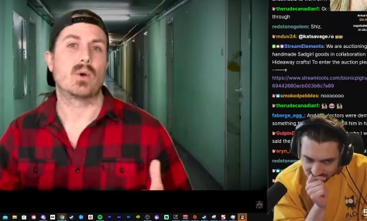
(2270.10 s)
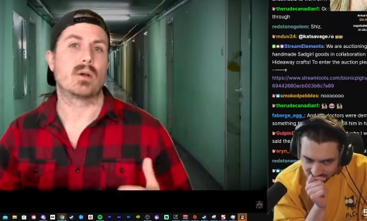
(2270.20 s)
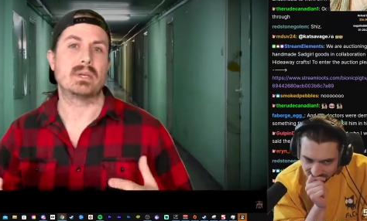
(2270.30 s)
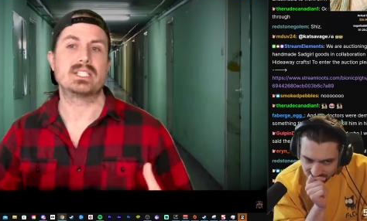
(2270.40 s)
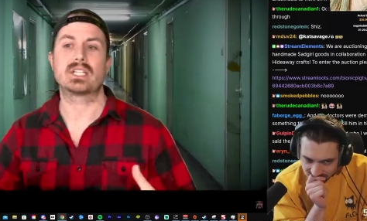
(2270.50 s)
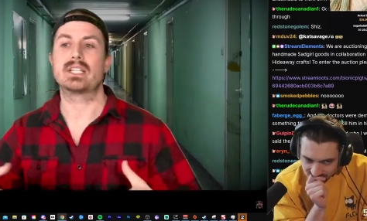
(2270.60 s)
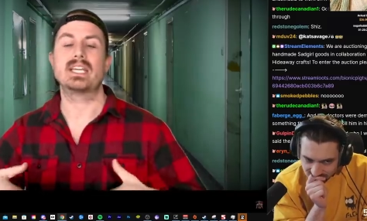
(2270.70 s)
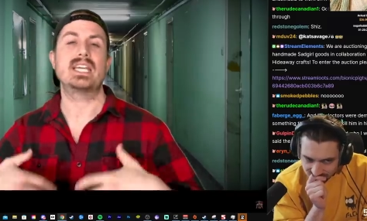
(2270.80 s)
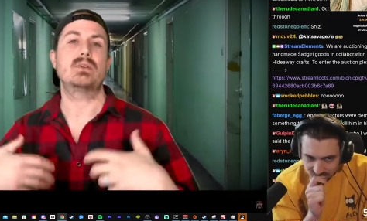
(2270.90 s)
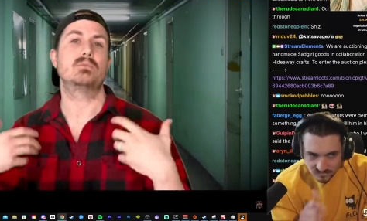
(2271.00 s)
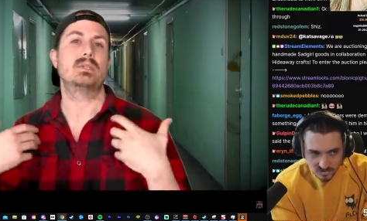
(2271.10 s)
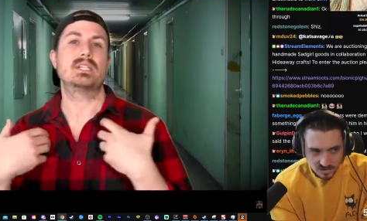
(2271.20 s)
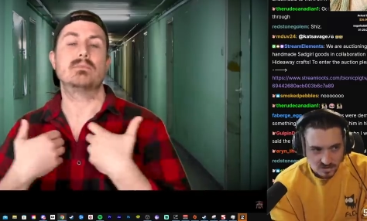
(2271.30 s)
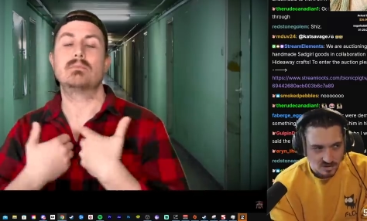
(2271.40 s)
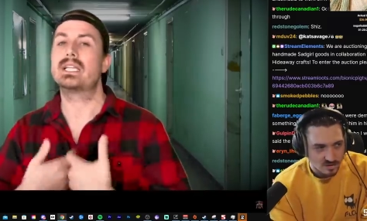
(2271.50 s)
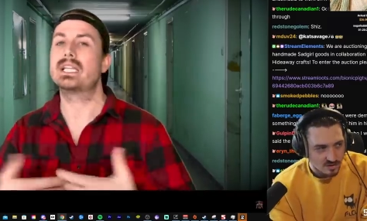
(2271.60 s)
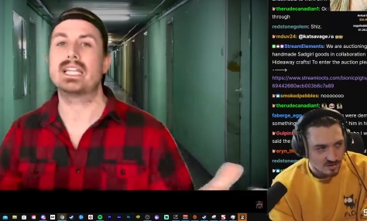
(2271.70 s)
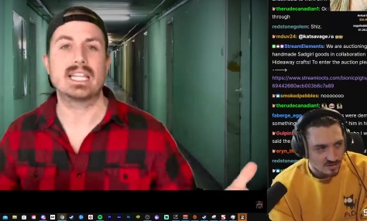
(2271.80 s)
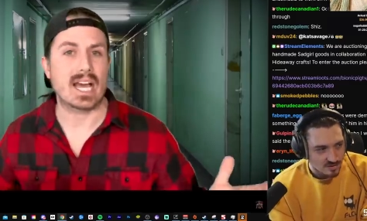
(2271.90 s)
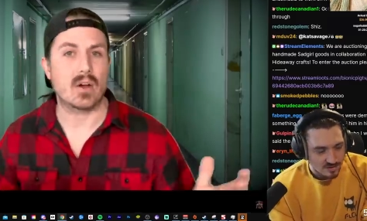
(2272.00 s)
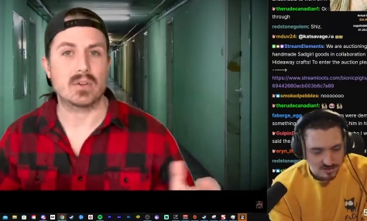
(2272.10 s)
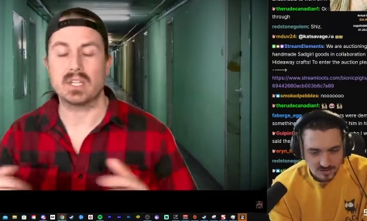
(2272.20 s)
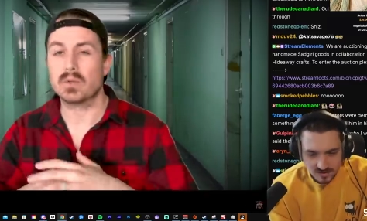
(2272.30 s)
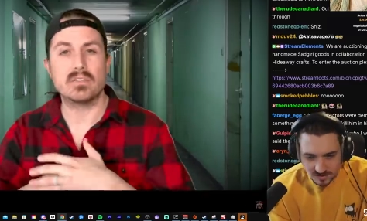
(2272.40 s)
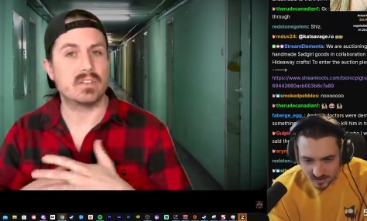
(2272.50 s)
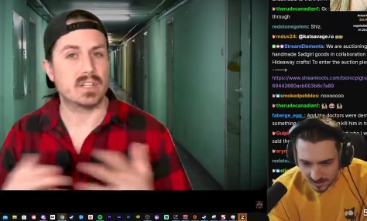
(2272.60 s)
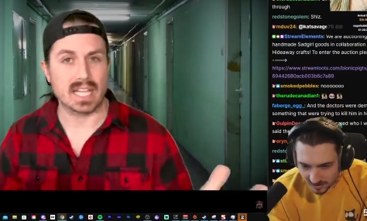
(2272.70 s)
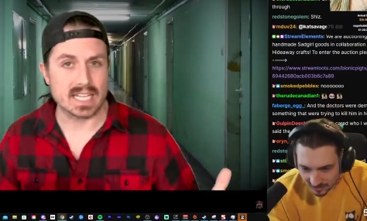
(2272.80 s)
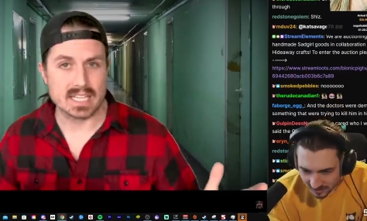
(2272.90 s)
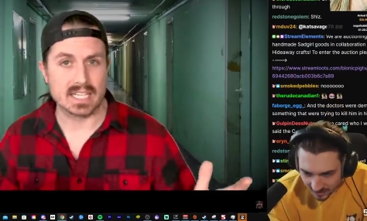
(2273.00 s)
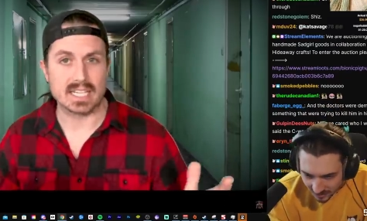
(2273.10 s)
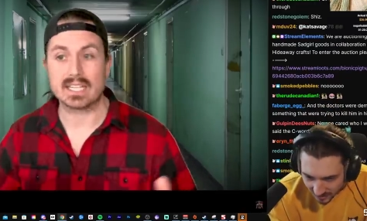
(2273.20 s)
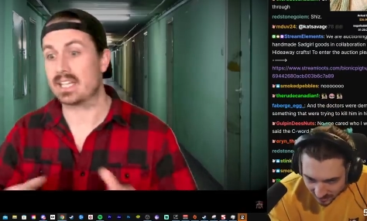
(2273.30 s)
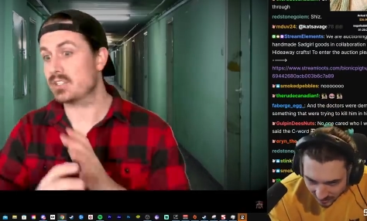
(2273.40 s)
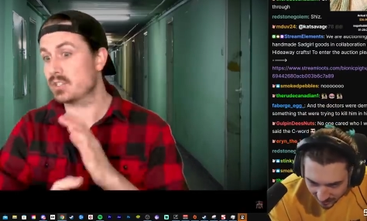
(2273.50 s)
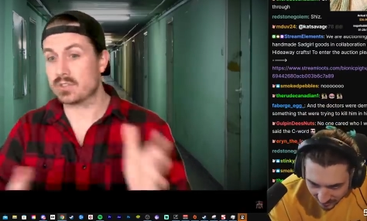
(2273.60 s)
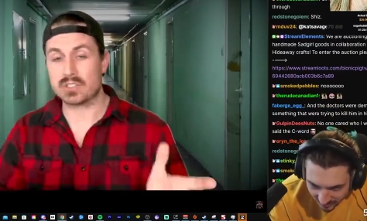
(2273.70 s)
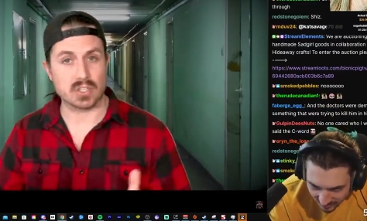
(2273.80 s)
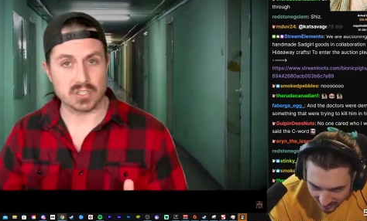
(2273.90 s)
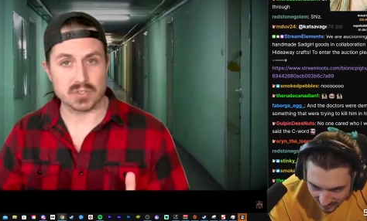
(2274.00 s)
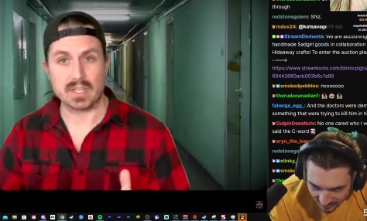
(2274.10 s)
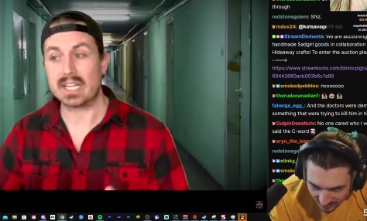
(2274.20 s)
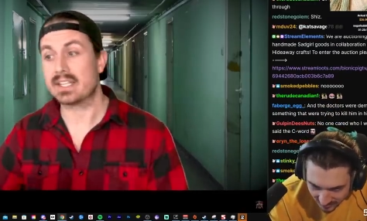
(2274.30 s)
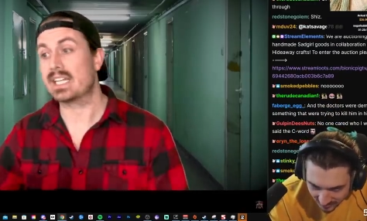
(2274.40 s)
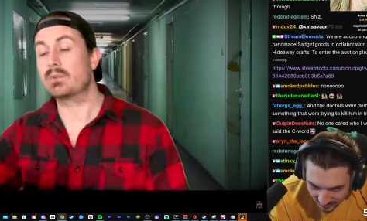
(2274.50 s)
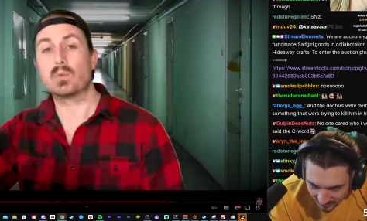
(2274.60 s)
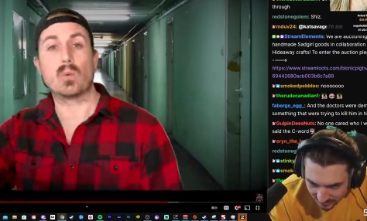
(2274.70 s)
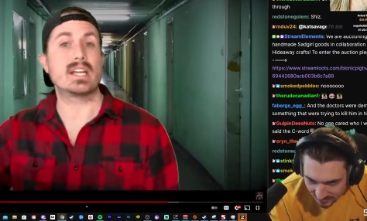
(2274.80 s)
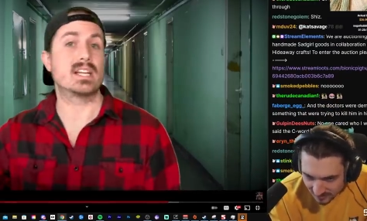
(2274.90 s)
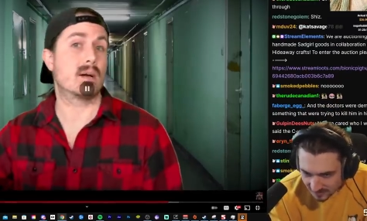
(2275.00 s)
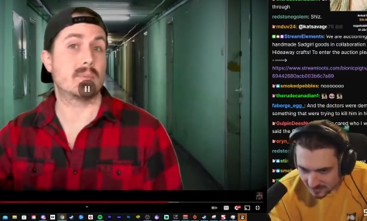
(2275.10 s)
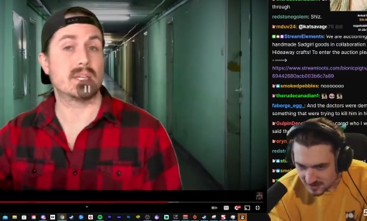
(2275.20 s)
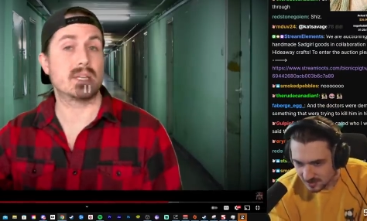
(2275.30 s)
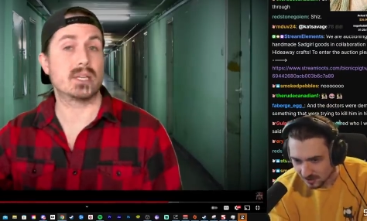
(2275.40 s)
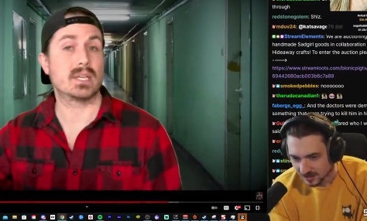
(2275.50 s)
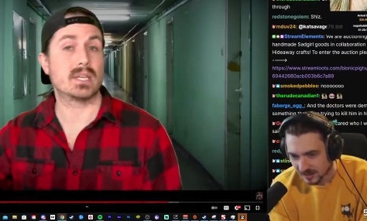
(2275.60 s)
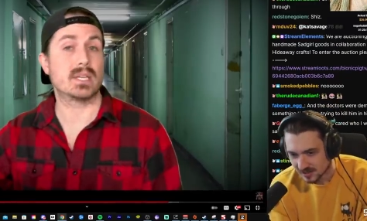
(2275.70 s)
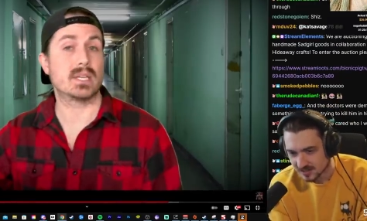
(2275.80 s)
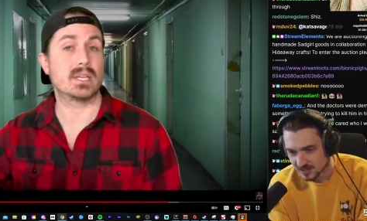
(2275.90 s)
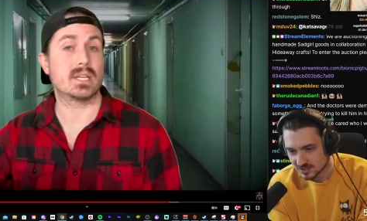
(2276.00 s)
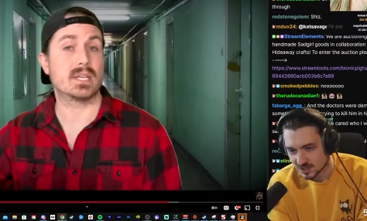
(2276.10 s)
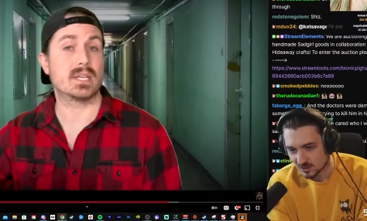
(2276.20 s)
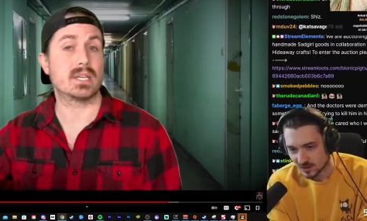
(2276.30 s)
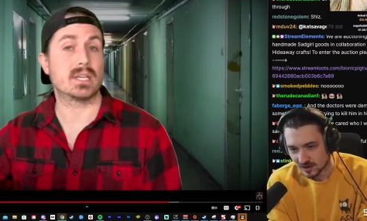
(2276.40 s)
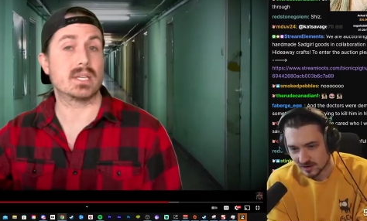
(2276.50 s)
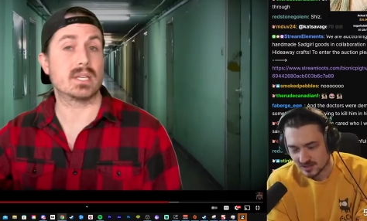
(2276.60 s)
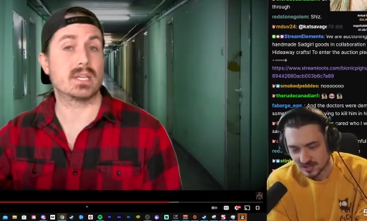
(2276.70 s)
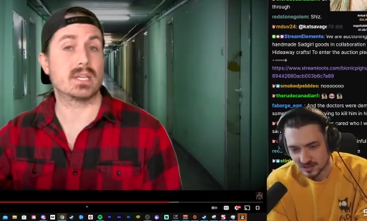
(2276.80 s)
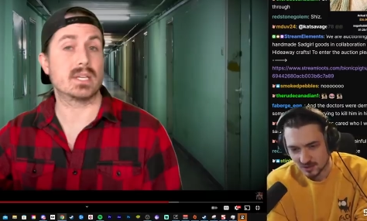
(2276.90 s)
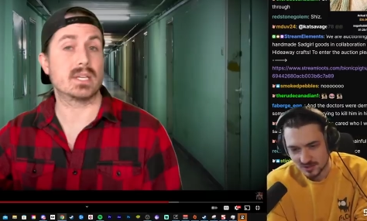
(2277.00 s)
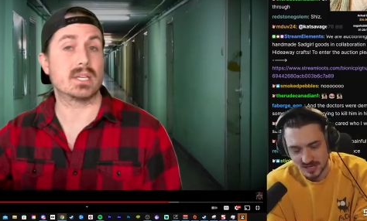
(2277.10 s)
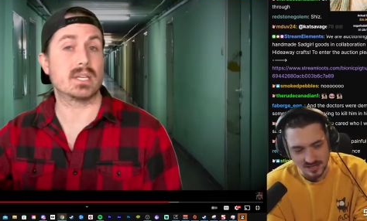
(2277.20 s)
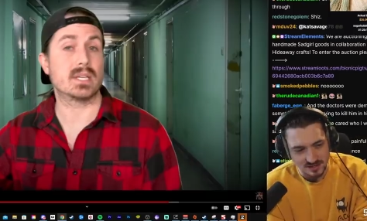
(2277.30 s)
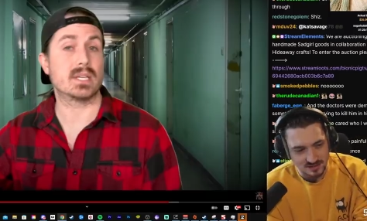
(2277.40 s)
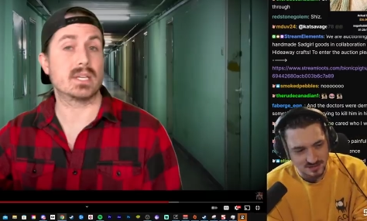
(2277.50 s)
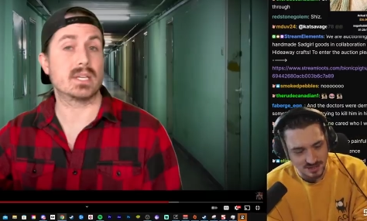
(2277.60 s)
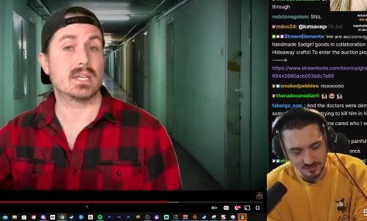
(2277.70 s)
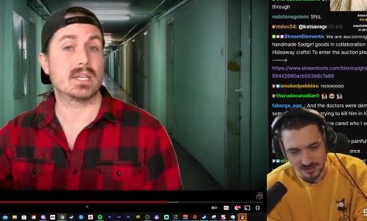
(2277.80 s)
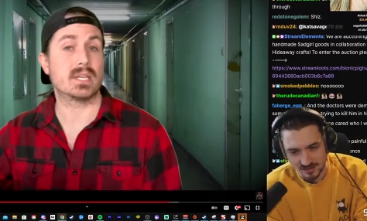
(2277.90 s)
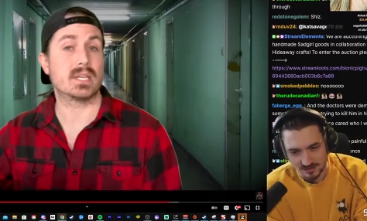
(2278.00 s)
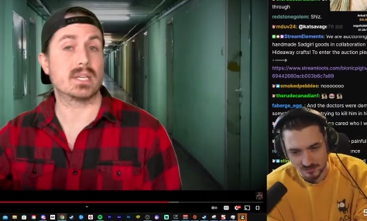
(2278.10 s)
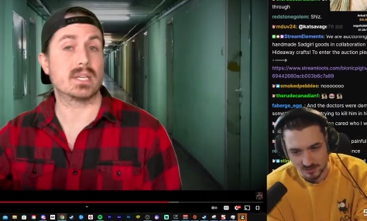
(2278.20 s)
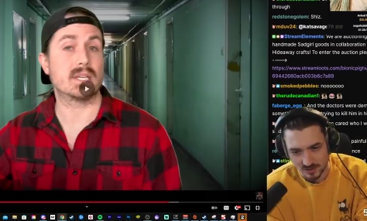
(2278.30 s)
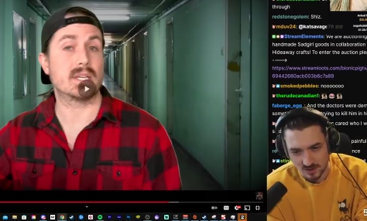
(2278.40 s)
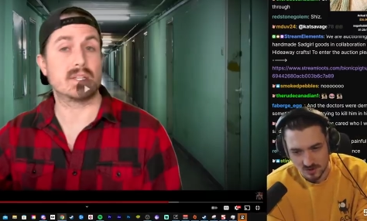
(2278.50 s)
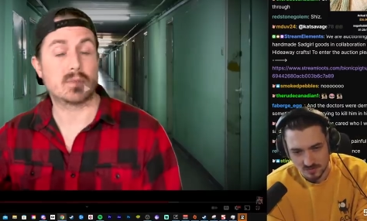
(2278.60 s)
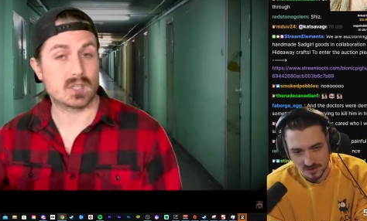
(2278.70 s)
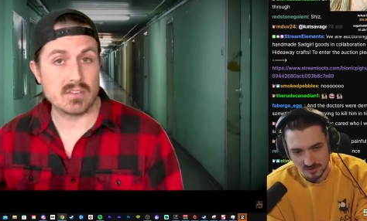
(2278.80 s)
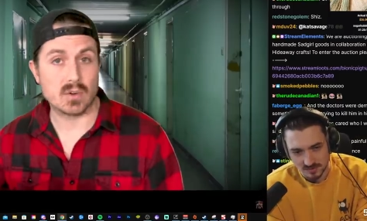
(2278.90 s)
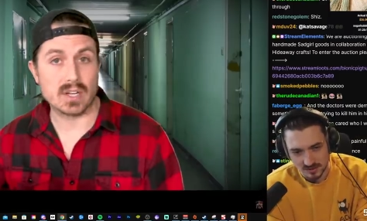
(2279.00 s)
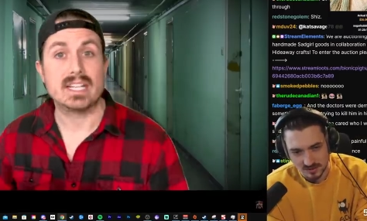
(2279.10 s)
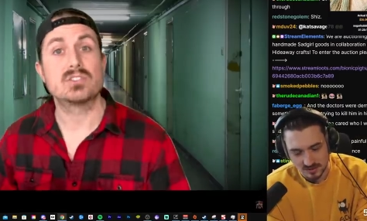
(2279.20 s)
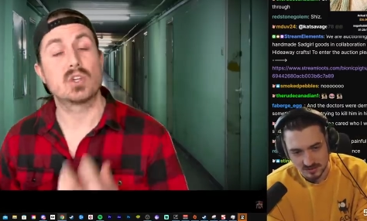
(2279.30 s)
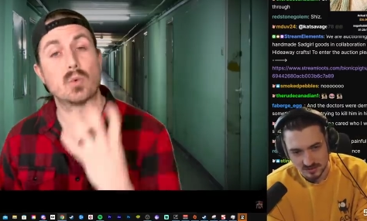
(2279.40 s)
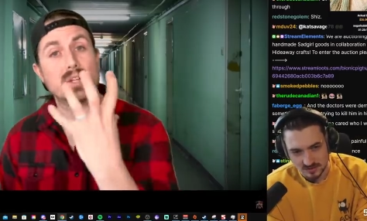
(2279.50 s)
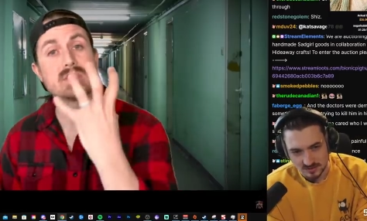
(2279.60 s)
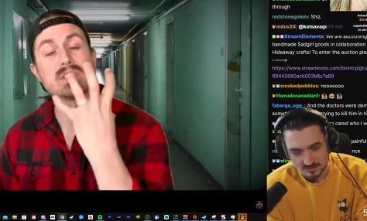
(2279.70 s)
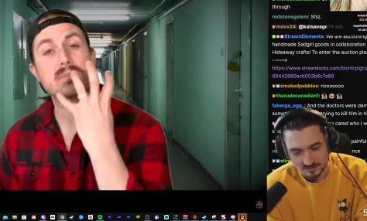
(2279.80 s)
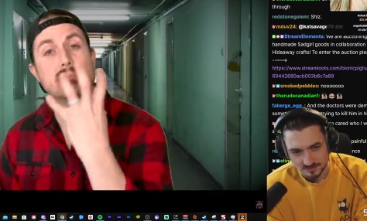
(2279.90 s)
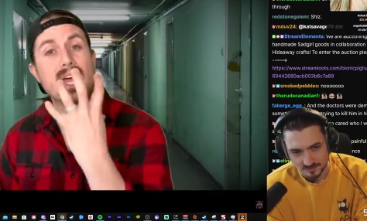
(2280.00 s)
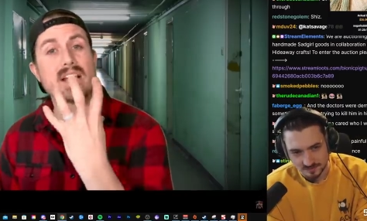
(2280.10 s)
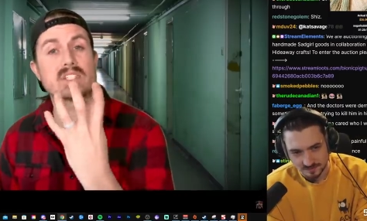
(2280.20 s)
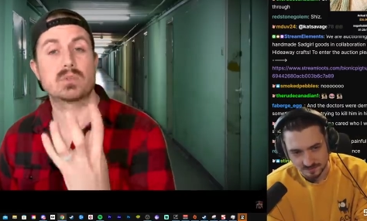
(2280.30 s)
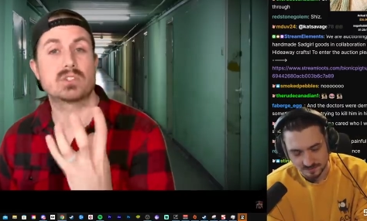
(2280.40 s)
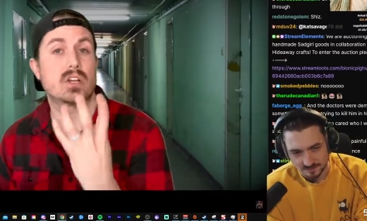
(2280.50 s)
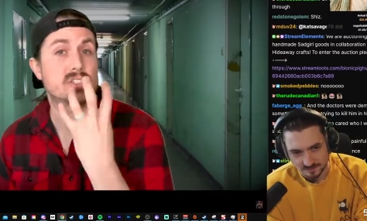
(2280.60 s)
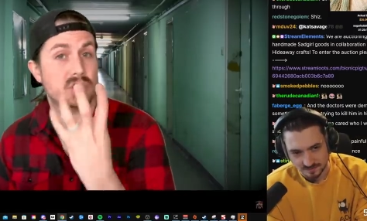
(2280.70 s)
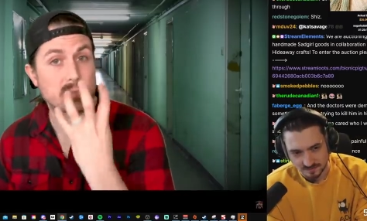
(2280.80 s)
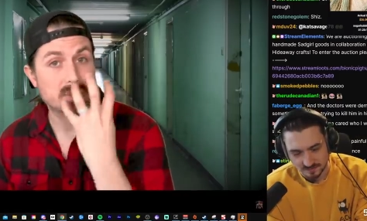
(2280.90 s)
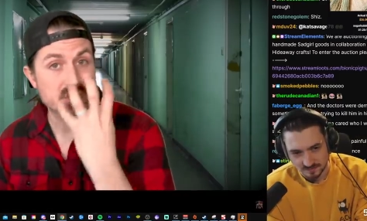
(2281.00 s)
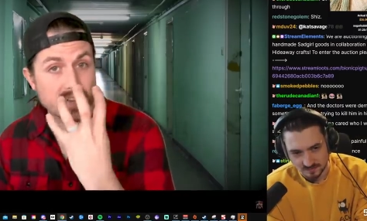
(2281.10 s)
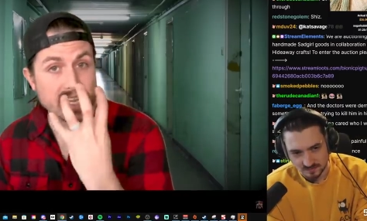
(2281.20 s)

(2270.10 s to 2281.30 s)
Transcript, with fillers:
Speaker 1: where basically he would be completely out, he wouldn't feel oh, anything, no. they'd do the surgery, and then he would wake up and. It's
Speaker 2: called anesthesia awareness. I thought it was like something with a coma. Recovery. But...
Speaker 1: And so once this mask was on Sherman's